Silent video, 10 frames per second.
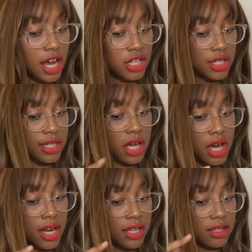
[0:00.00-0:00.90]
I just
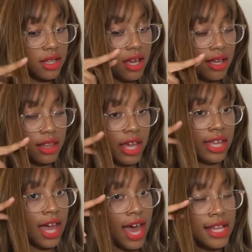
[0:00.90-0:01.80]
cut it
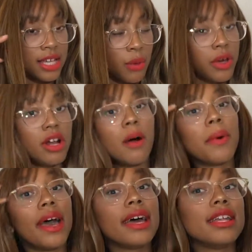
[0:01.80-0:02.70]
like as I went up,
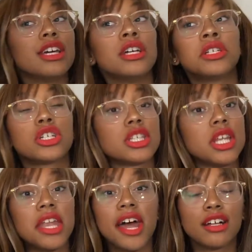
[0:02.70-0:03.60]
and it just
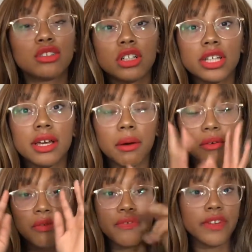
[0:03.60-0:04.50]
naturally
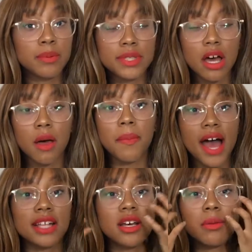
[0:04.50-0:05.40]
flipped up
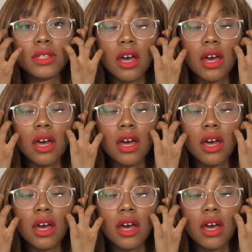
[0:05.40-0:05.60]
as I was